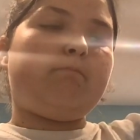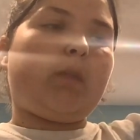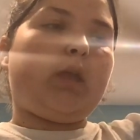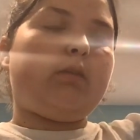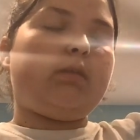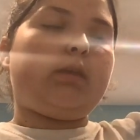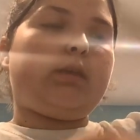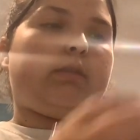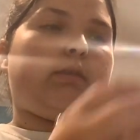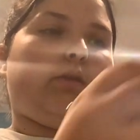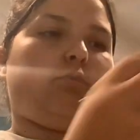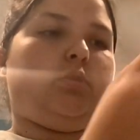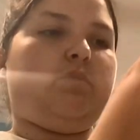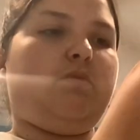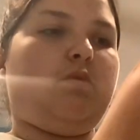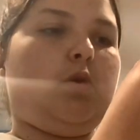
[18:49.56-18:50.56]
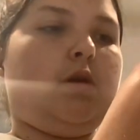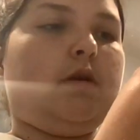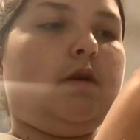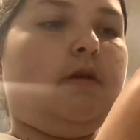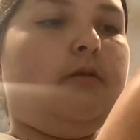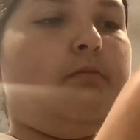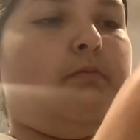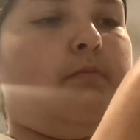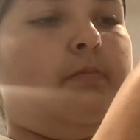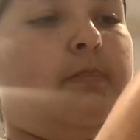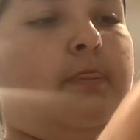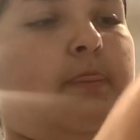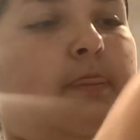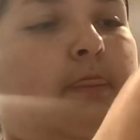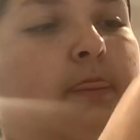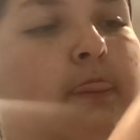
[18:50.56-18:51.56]
6 hours of work.
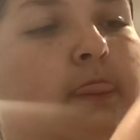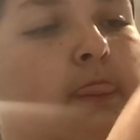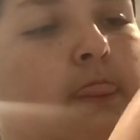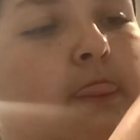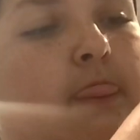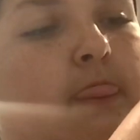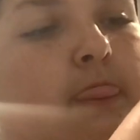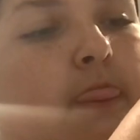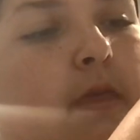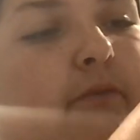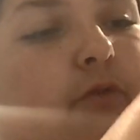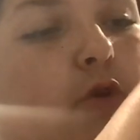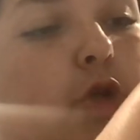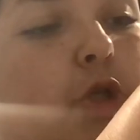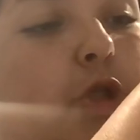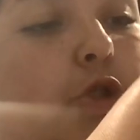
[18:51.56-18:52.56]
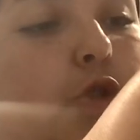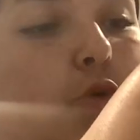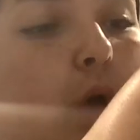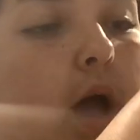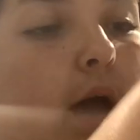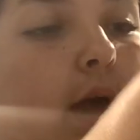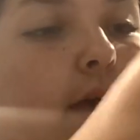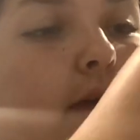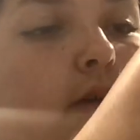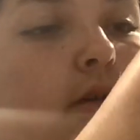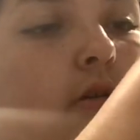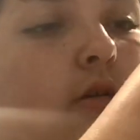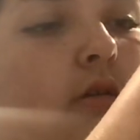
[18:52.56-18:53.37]
For it to dry,